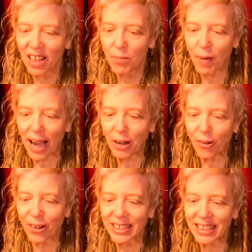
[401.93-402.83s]
My
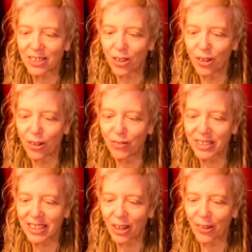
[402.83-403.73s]
horse's hooves
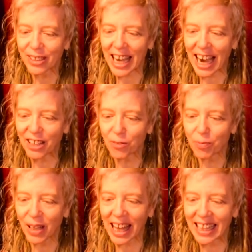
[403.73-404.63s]
looked out of
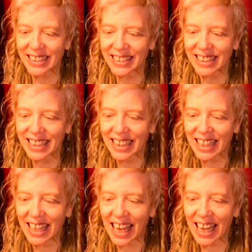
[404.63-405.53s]
place
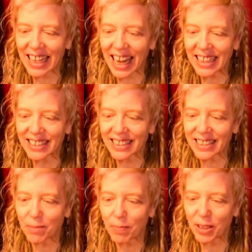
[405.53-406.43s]
against this
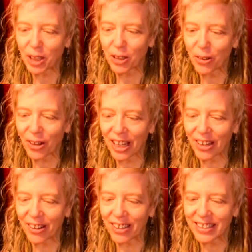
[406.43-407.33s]

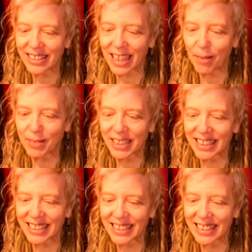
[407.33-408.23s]
peculiar
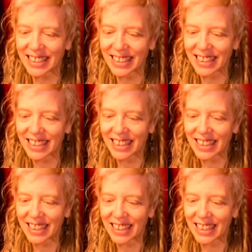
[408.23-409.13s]
substance,
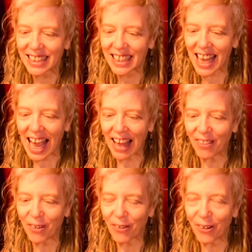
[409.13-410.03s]
and
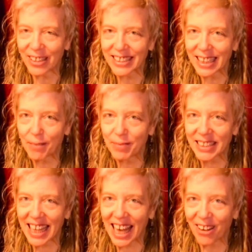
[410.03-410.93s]
the horse
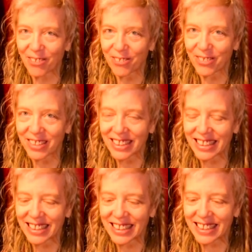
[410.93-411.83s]
himself
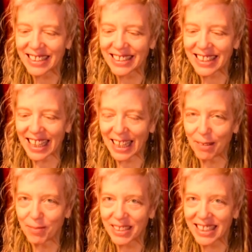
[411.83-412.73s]

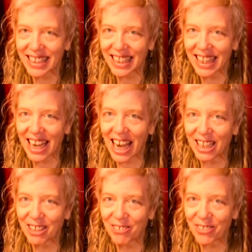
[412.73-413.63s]
seemed
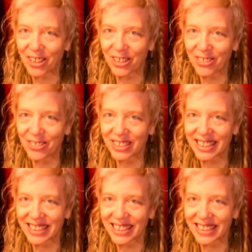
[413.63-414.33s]
confused.